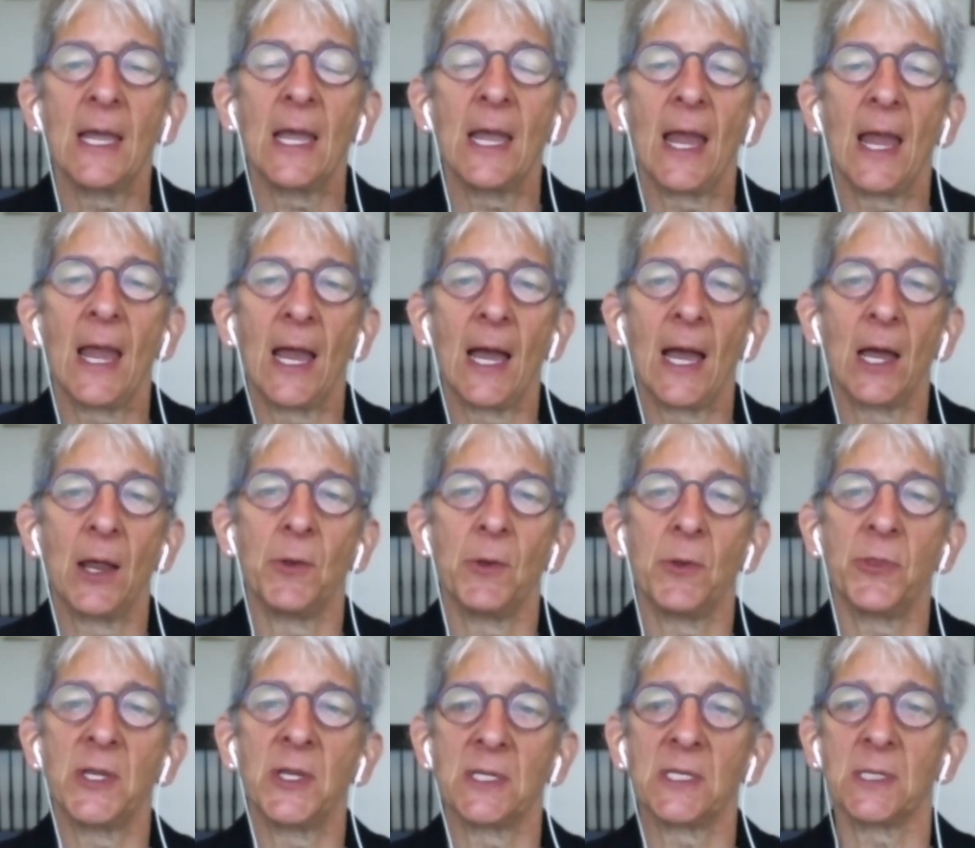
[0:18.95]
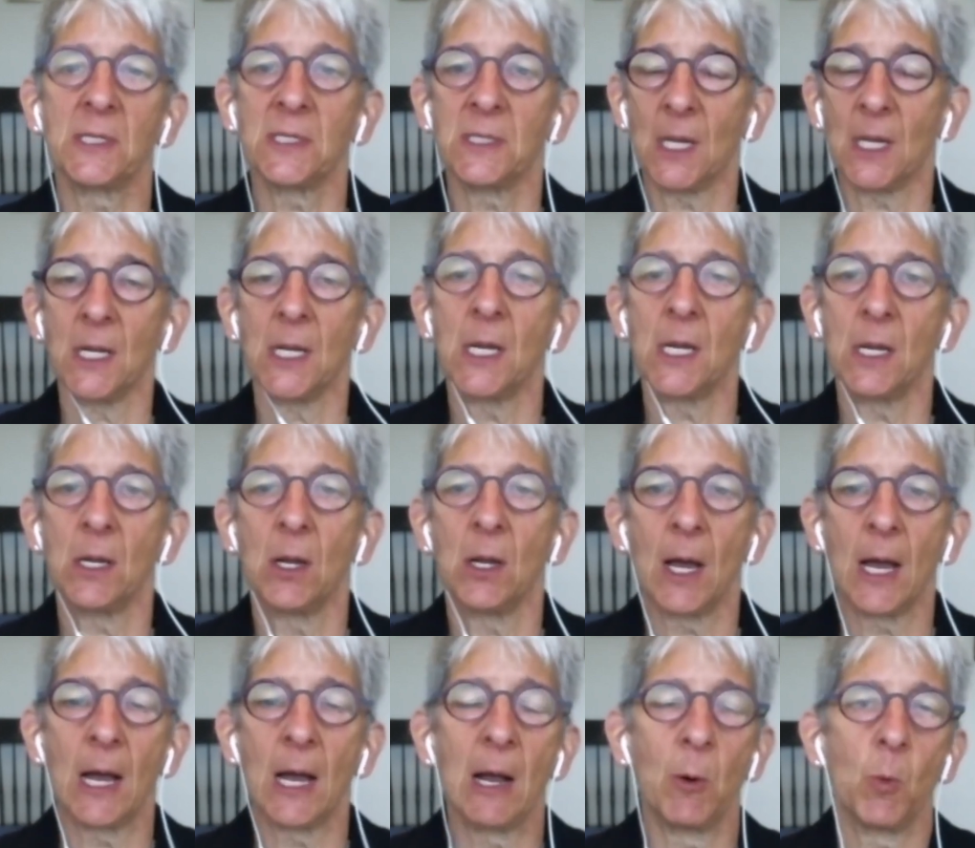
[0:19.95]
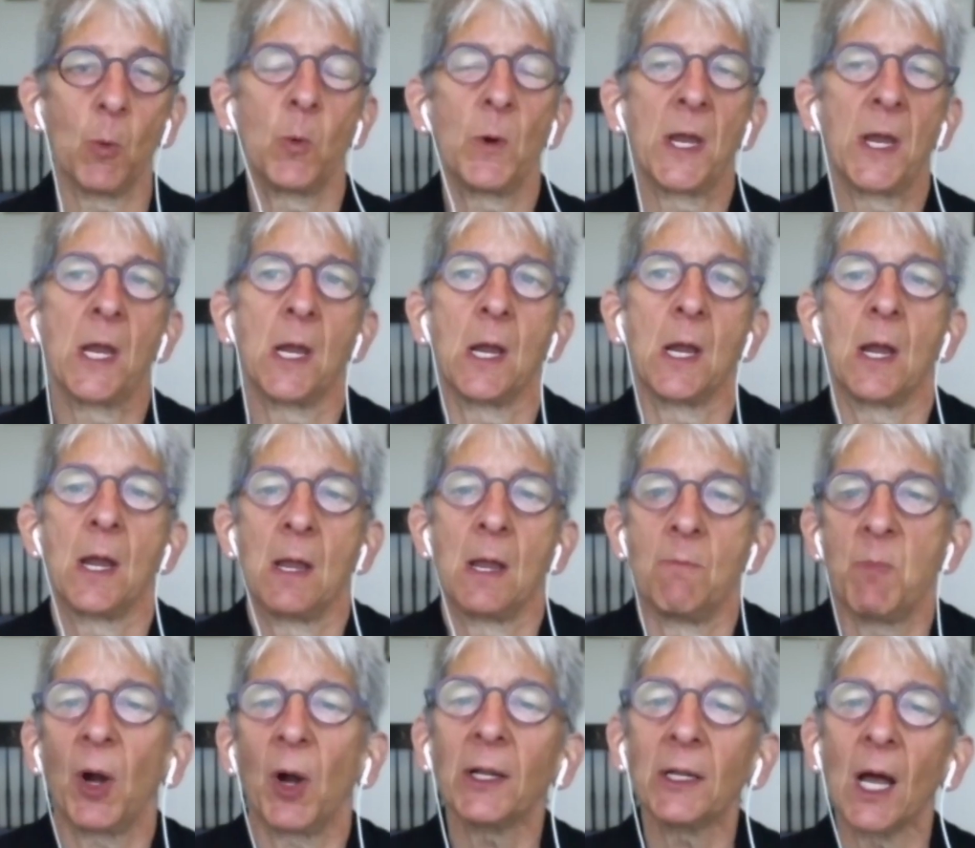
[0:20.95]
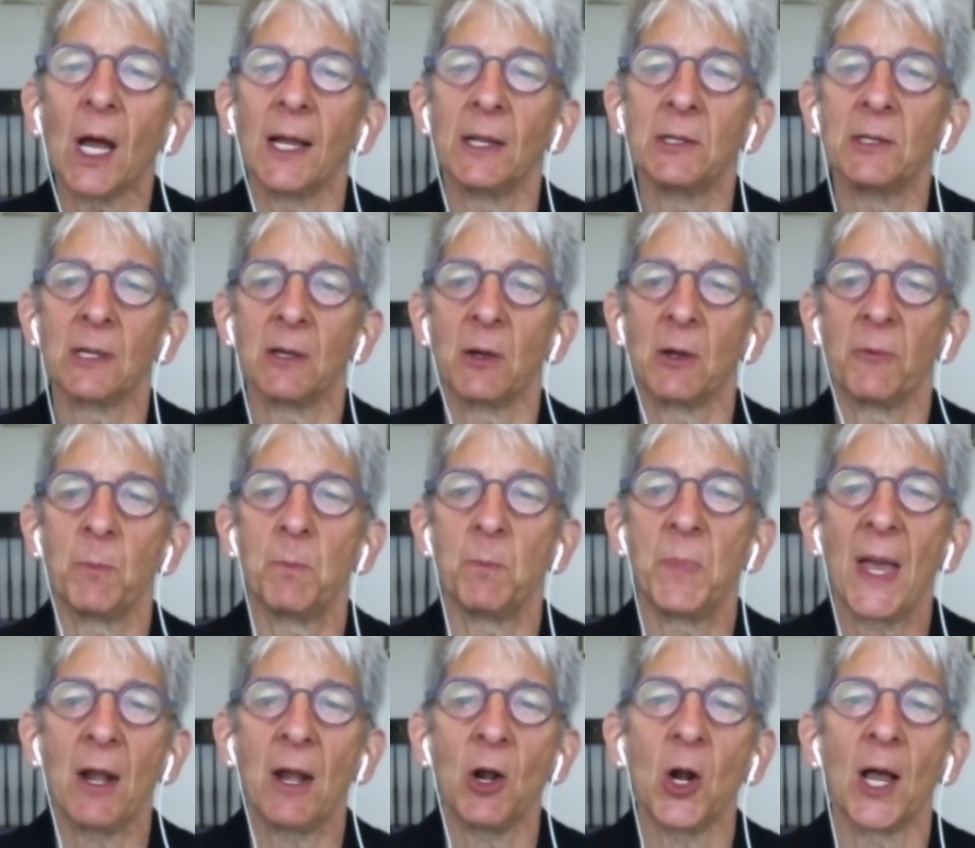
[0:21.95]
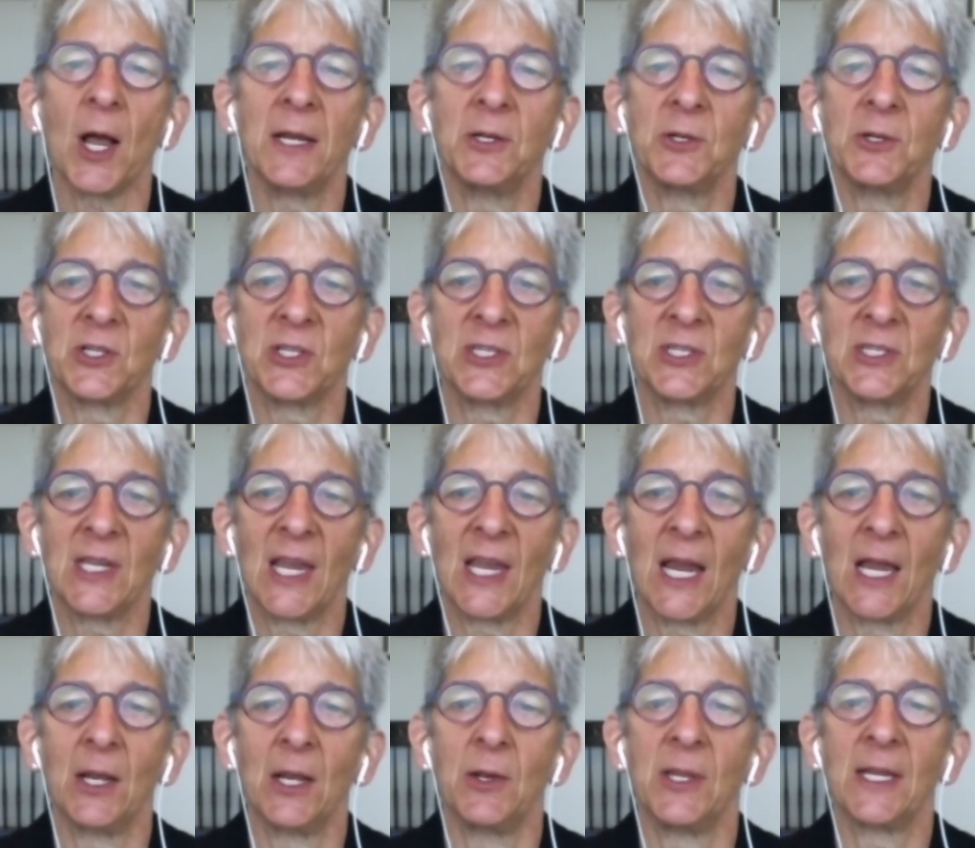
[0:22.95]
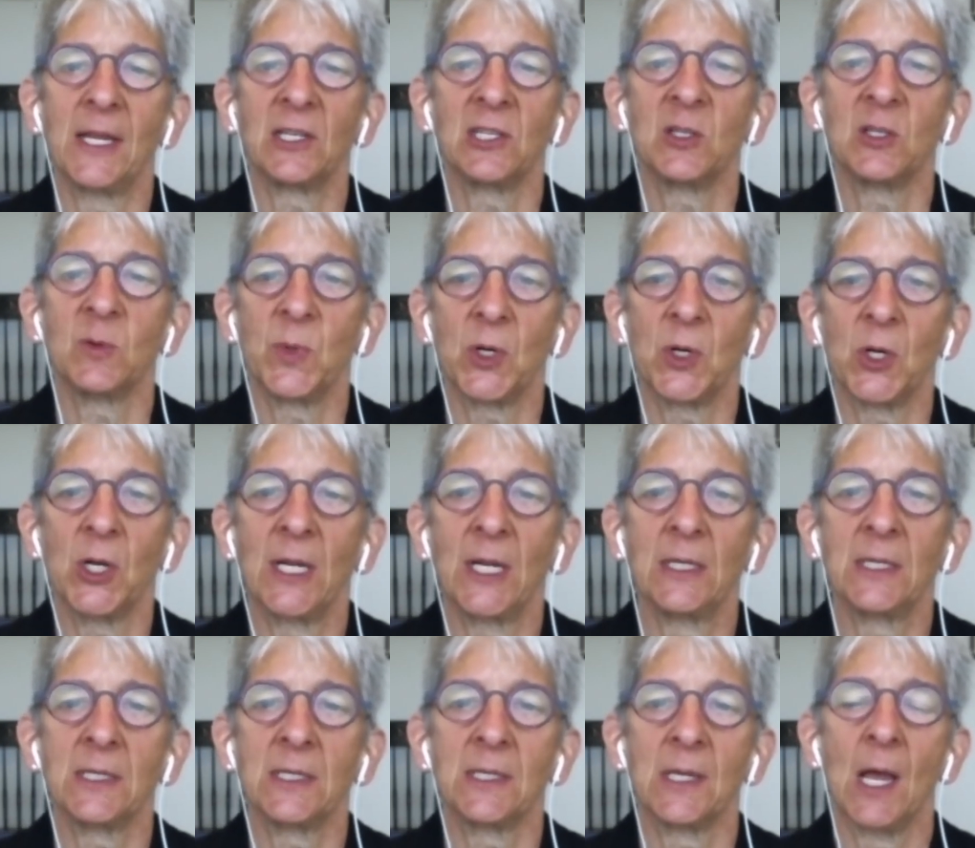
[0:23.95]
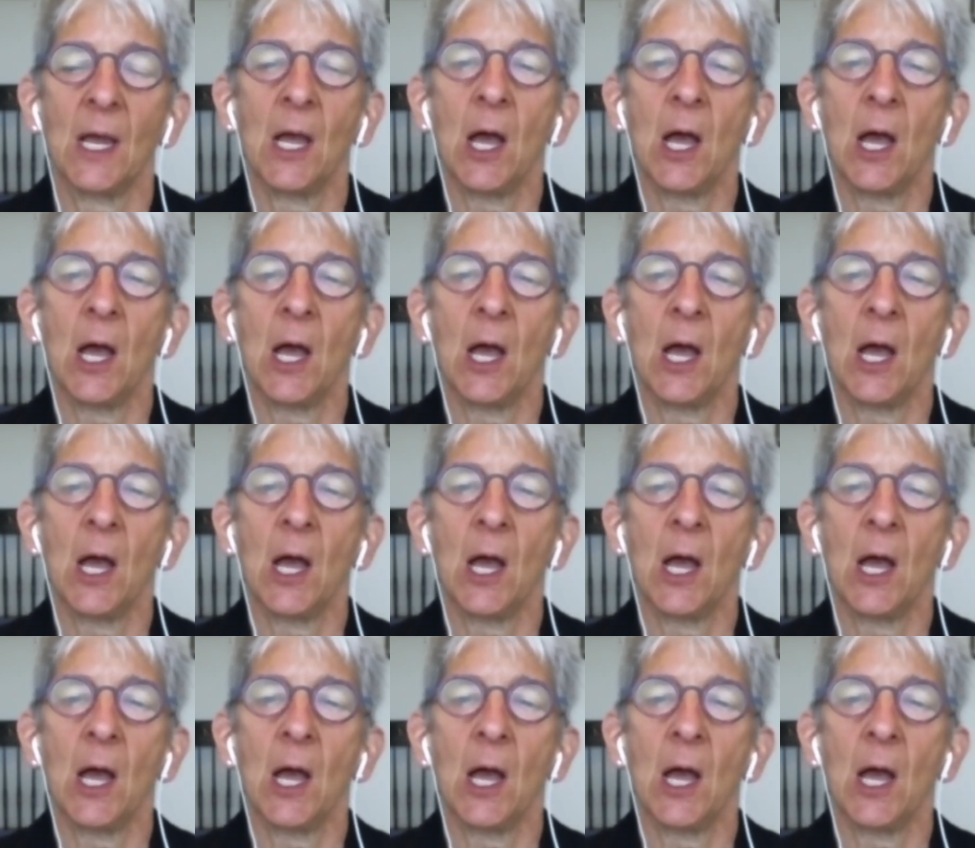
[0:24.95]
And this study we embarked on to better understand the experience